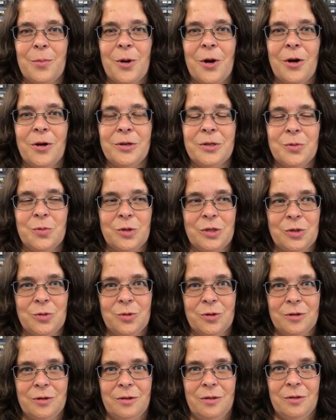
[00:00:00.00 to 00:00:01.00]
parts, which
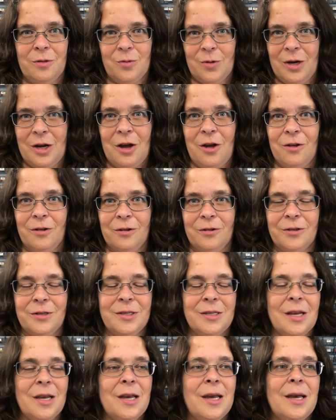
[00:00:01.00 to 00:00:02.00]
were
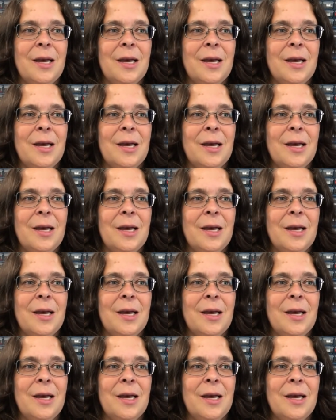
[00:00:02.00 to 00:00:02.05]
$3.